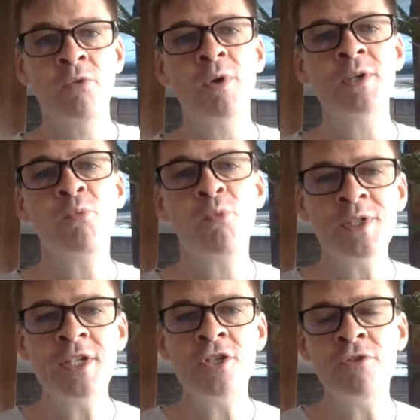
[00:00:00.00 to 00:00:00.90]

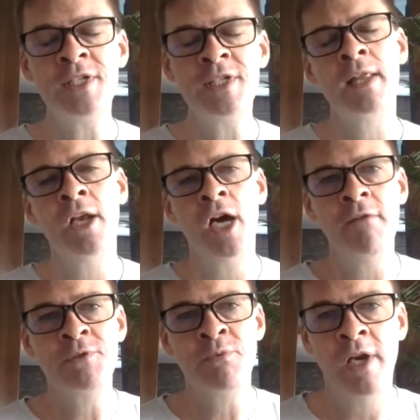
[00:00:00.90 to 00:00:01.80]
What did you see their
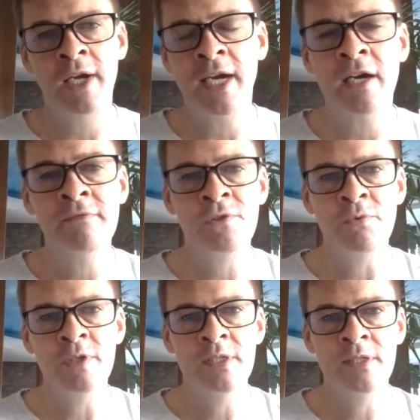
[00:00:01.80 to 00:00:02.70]
lives were like
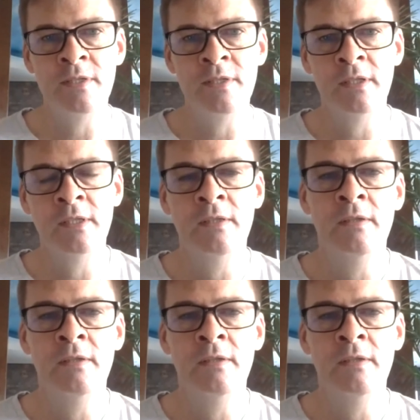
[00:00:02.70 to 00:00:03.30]
afterwards?